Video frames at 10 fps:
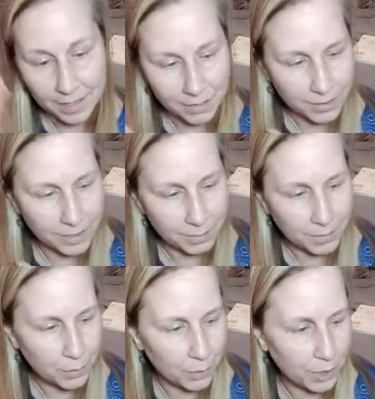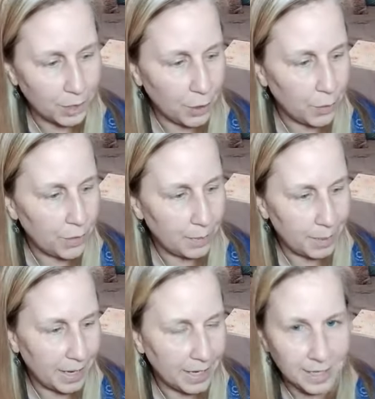there's some sort of
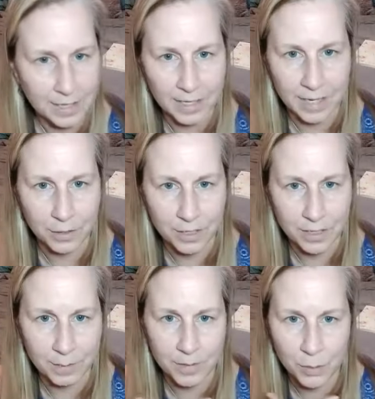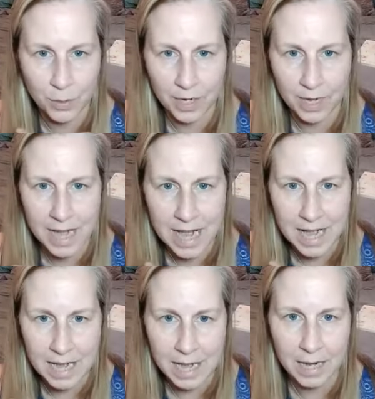codependency or some sort of
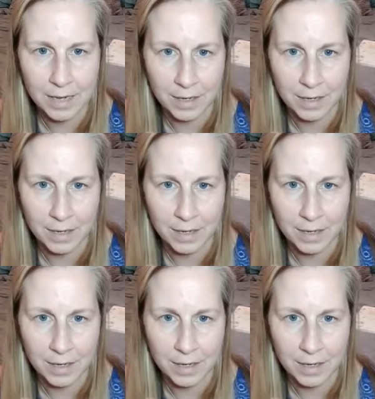need